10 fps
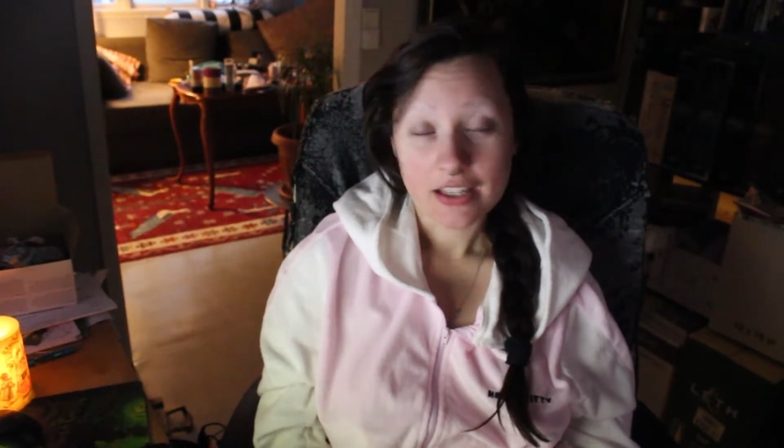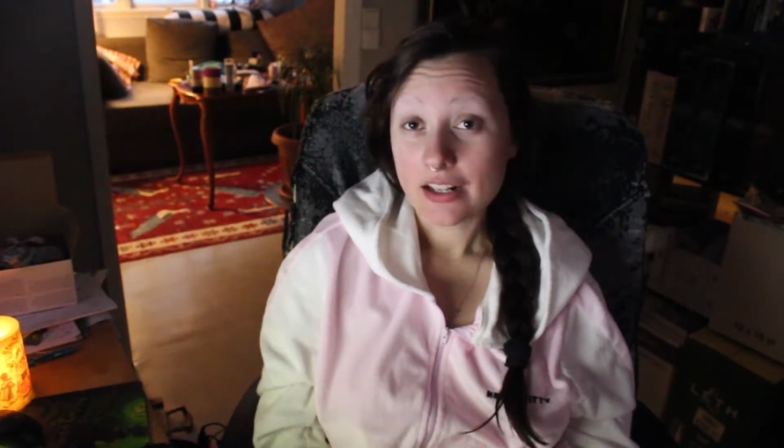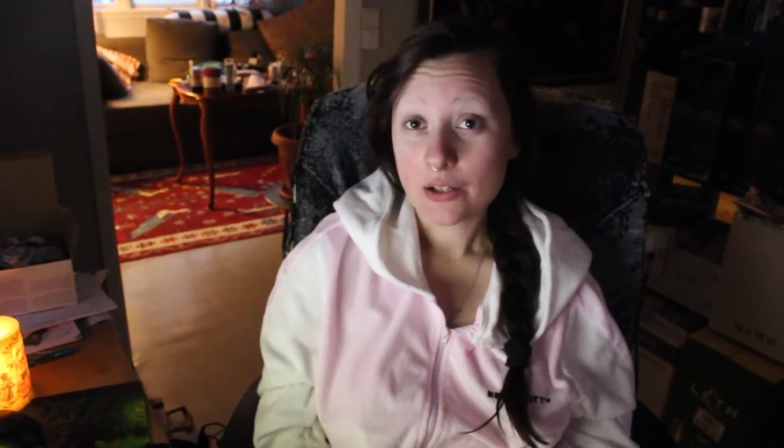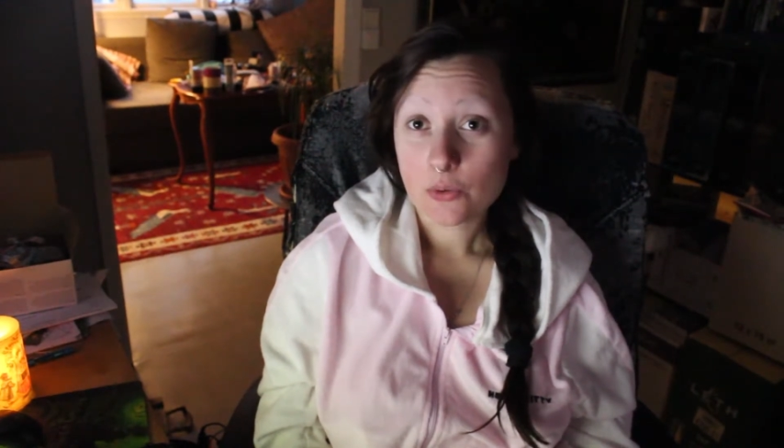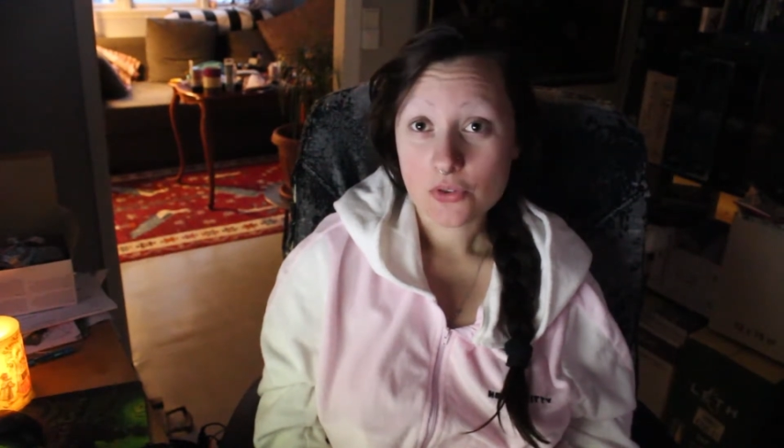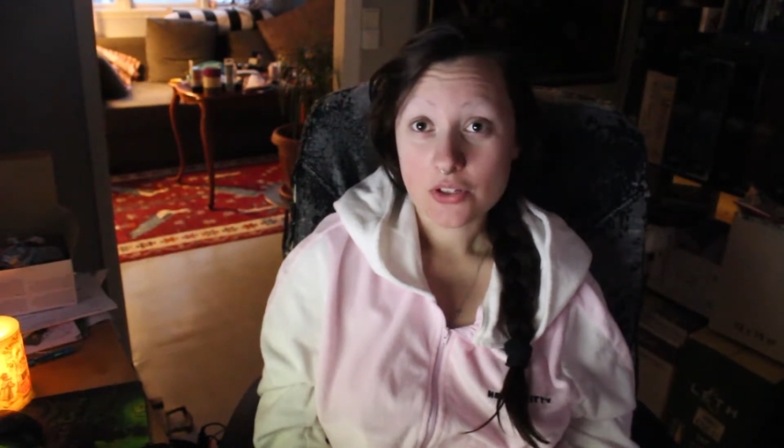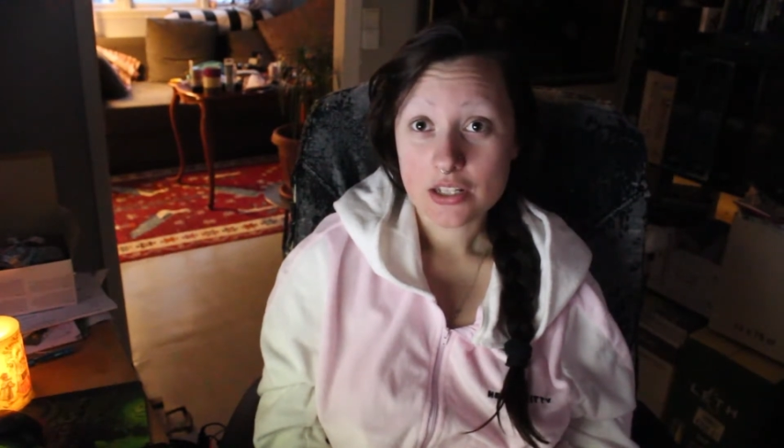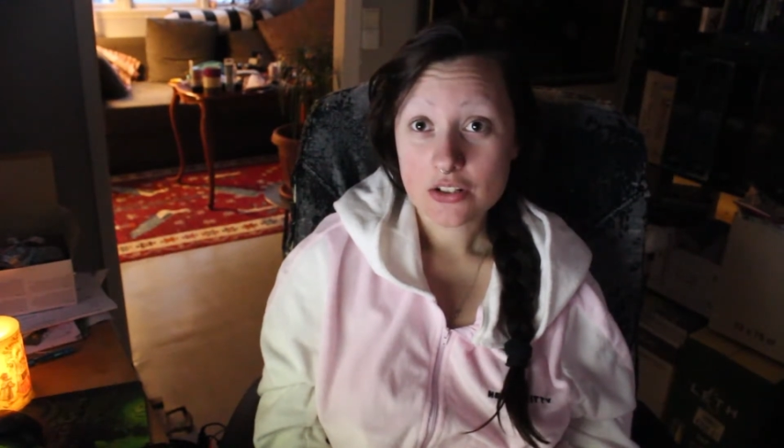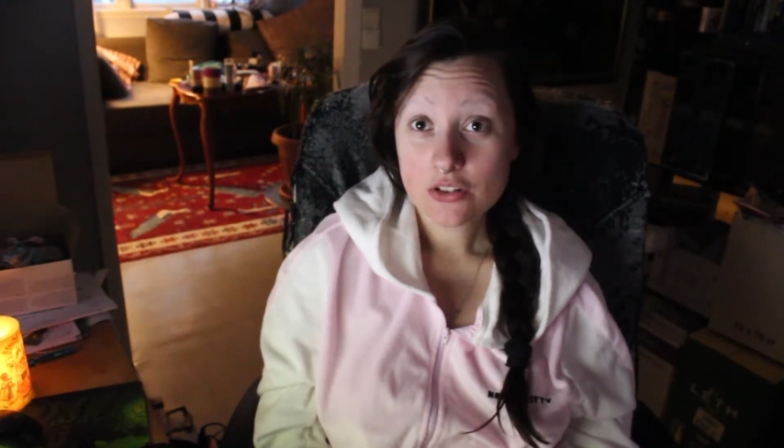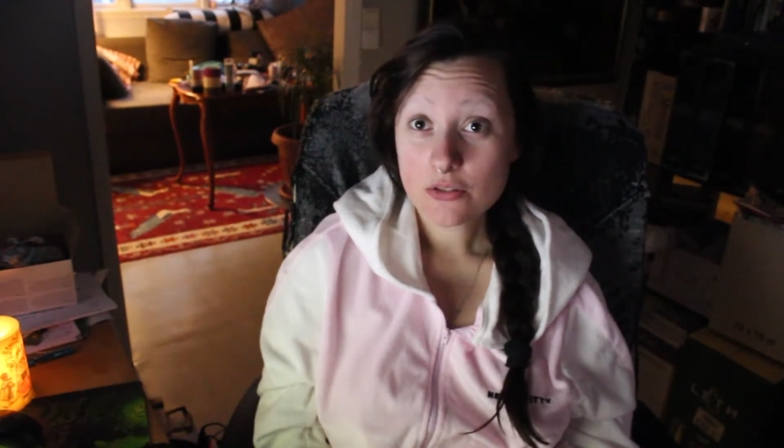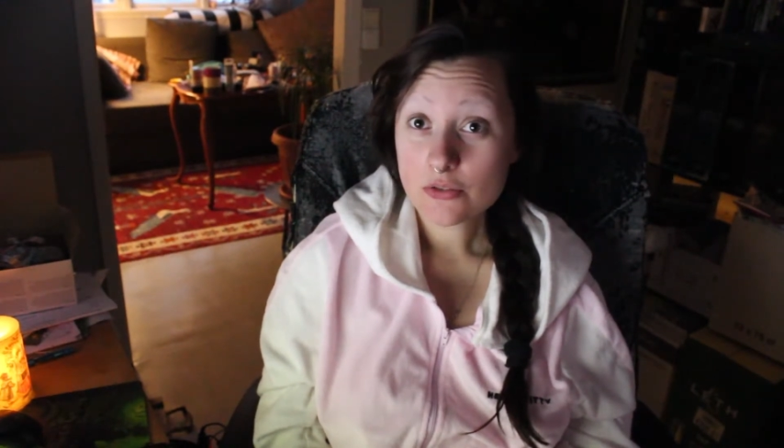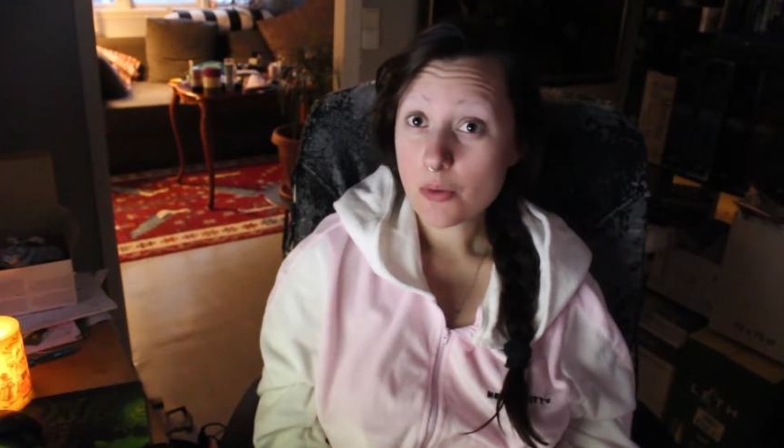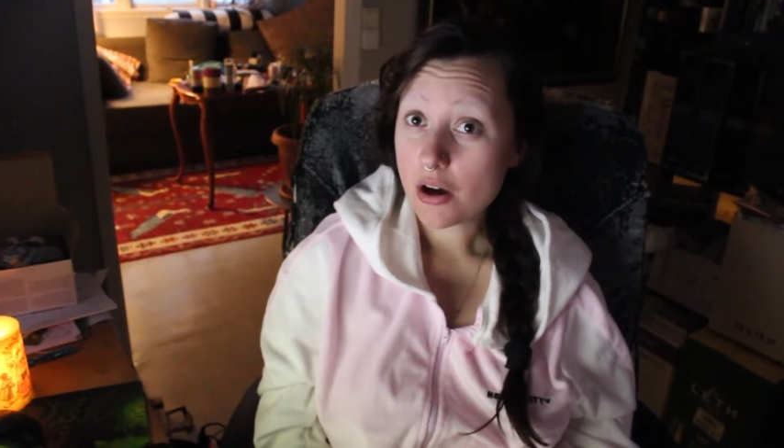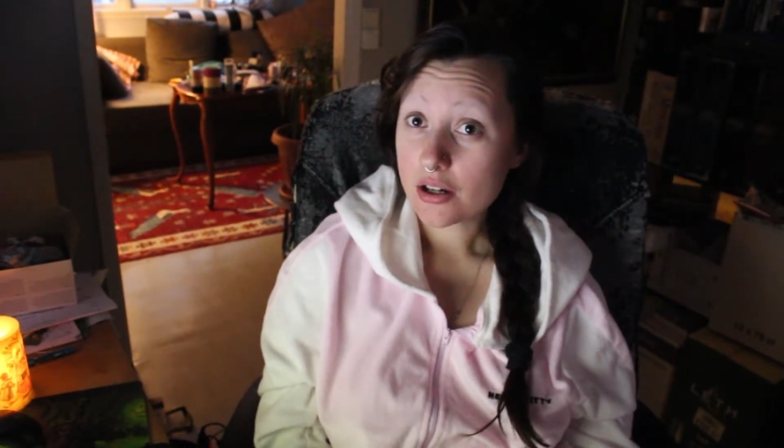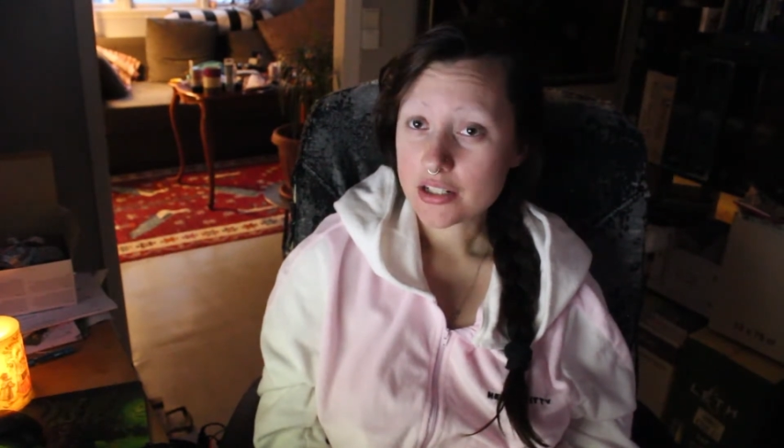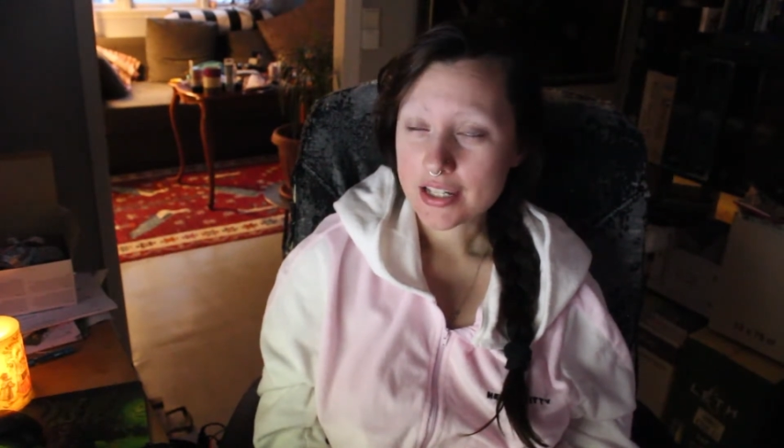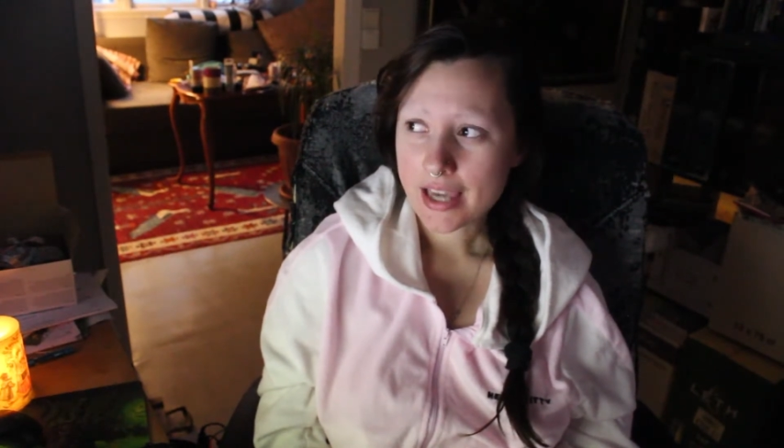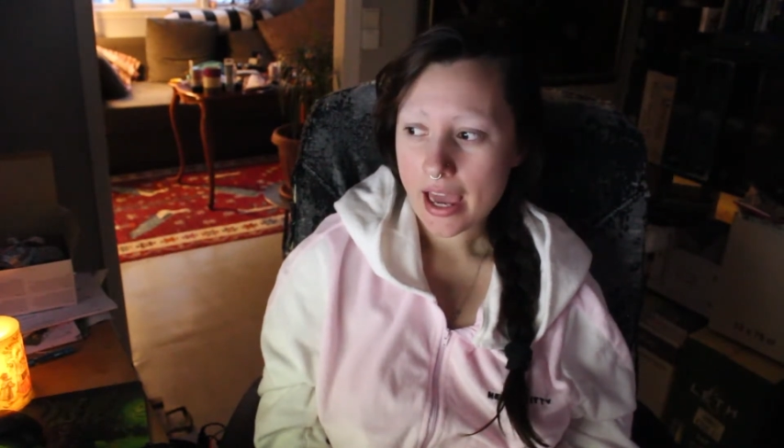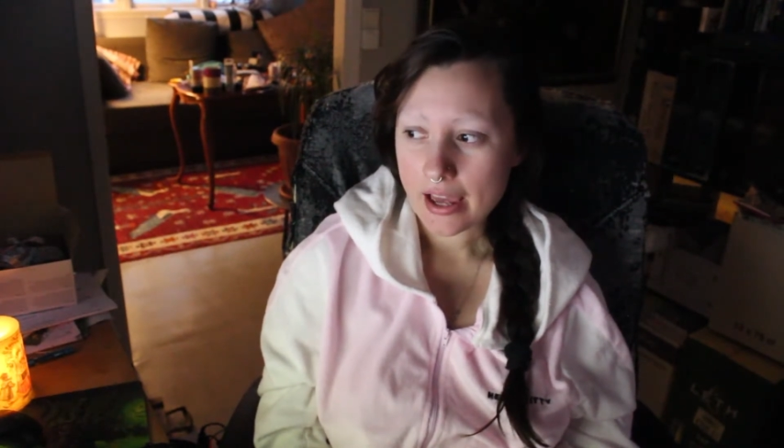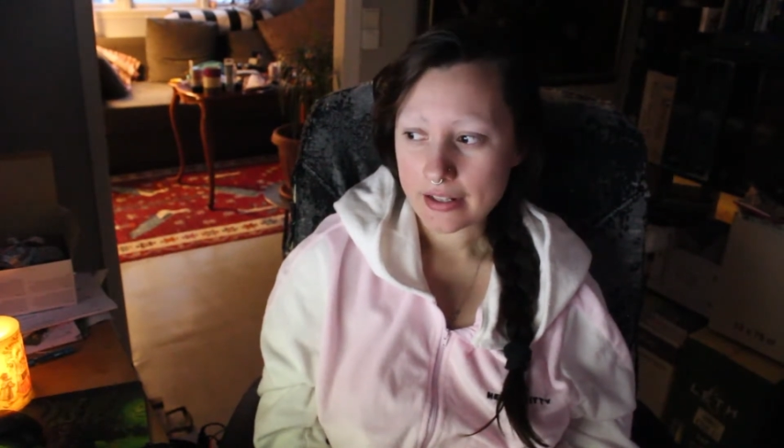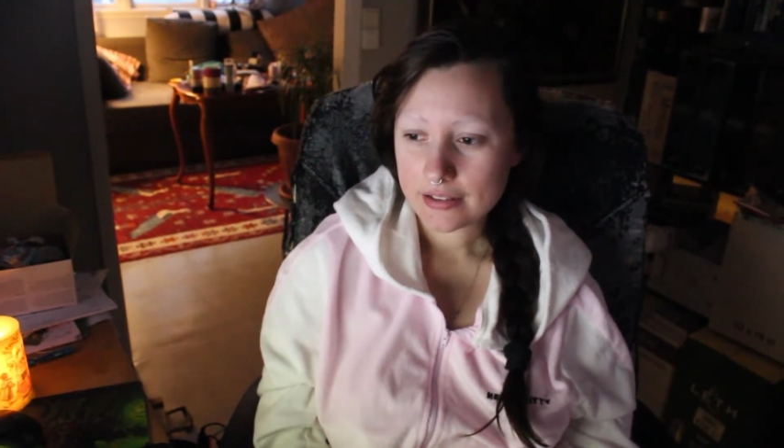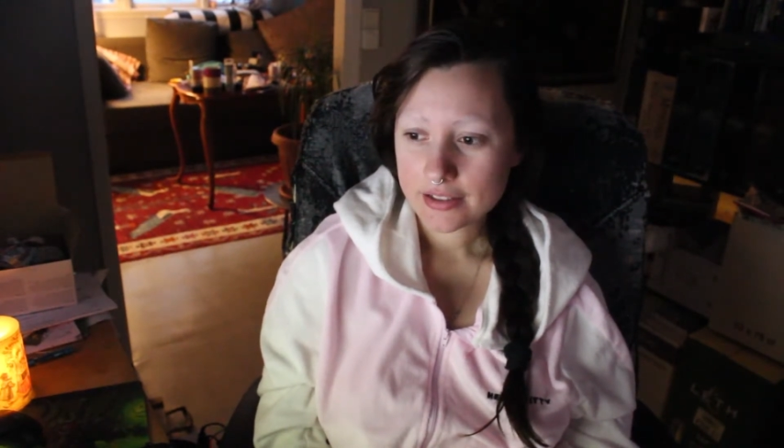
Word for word: and I also need to do some art again,